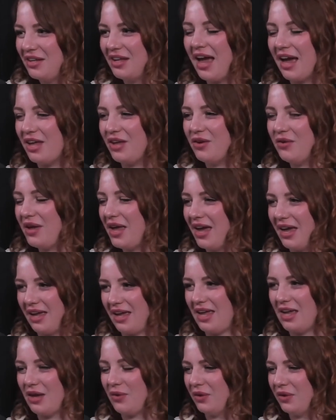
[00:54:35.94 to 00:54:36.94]
Yeah, you can't
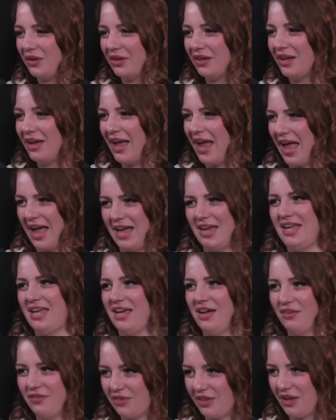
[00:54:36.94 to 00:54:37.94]
equal any
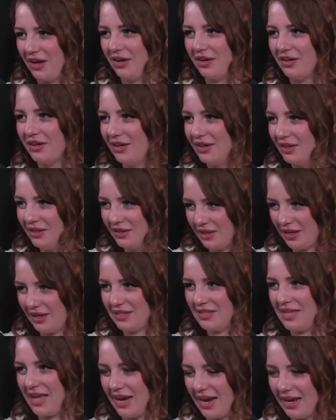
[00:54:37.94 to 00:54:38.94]
of their
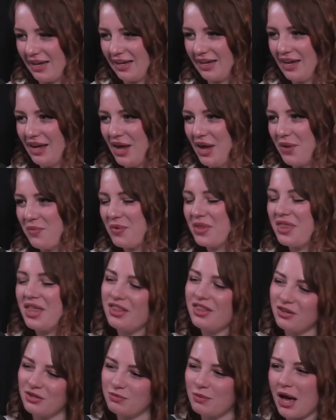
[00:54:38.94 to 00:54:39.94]
aesthetic. But then
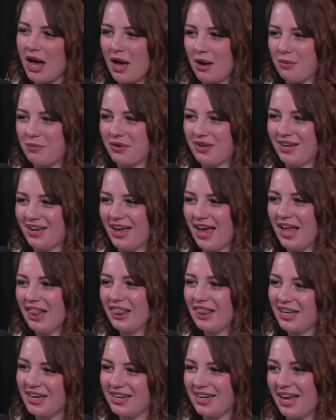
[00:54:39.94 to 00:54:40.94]
there's Bob and
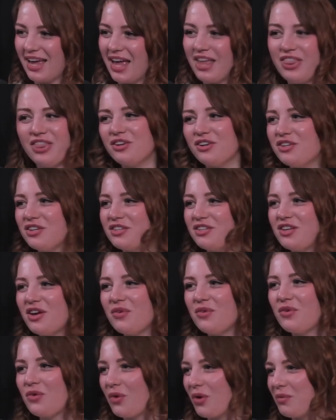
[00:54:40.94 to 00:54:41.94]
Linda, and they're just
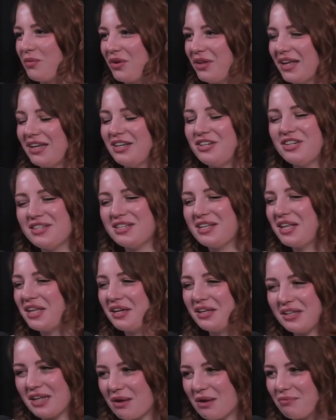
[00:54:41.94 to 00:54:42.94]
so normal and just a
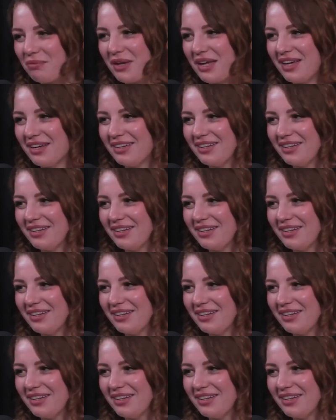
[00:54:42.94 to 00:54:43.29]
little dumpy.